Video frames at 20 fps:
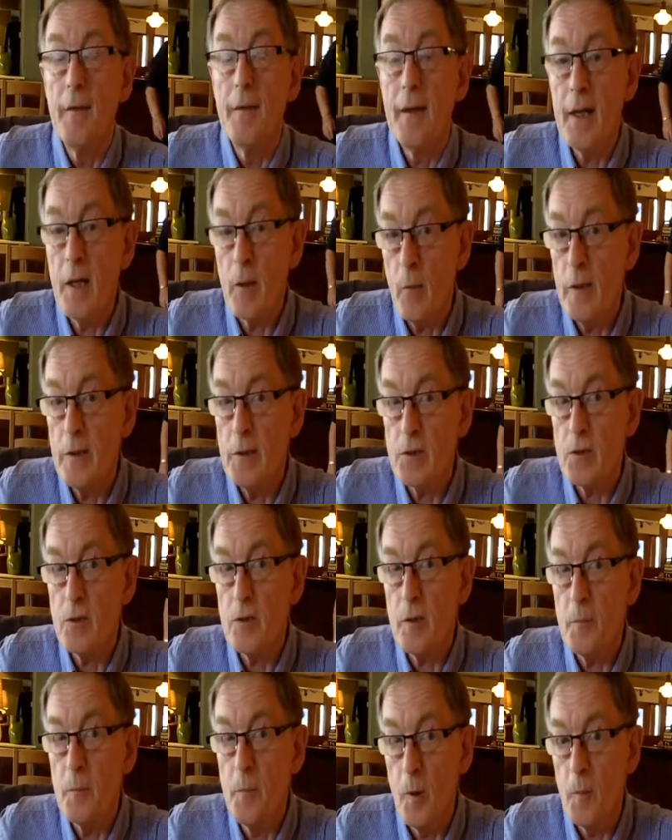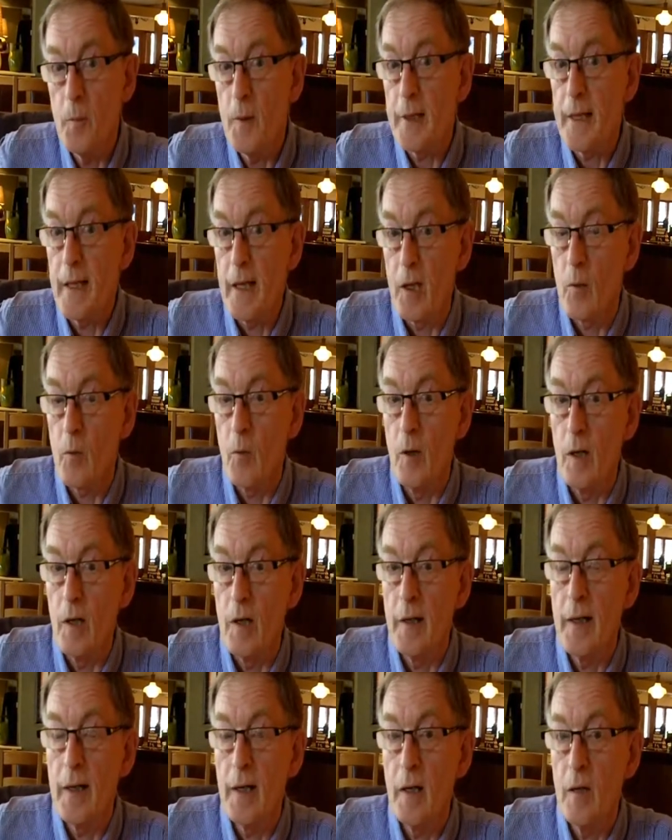Then it went to the public
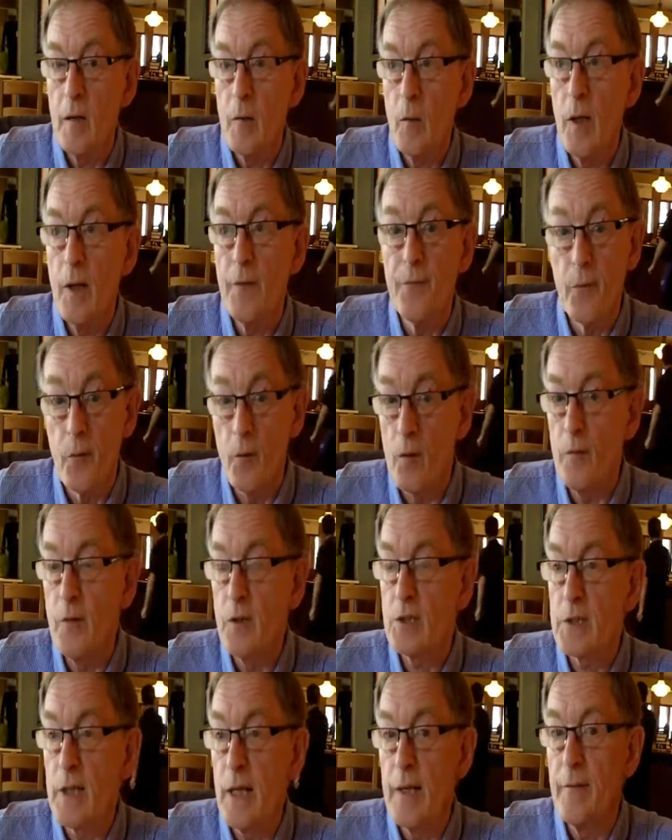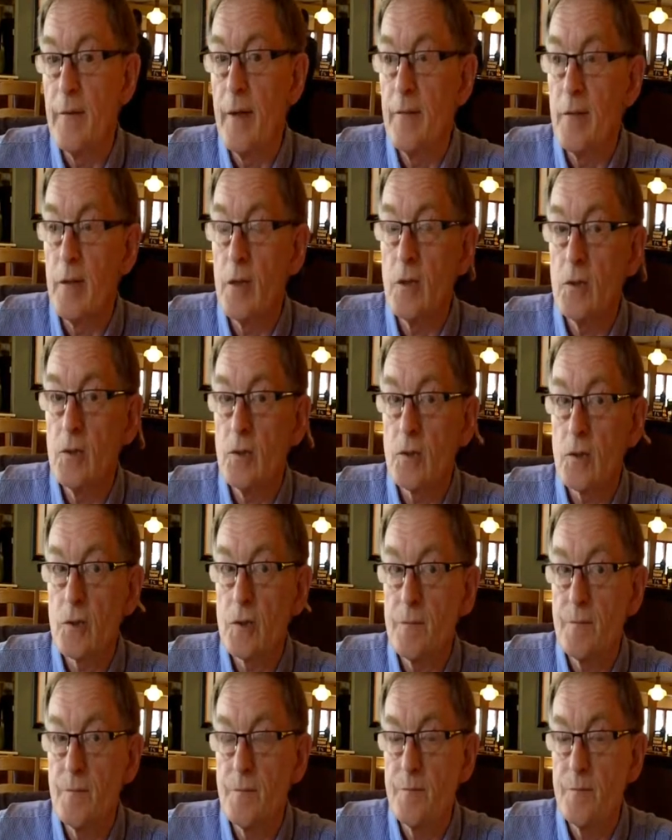inquiry where four of us gave evidence,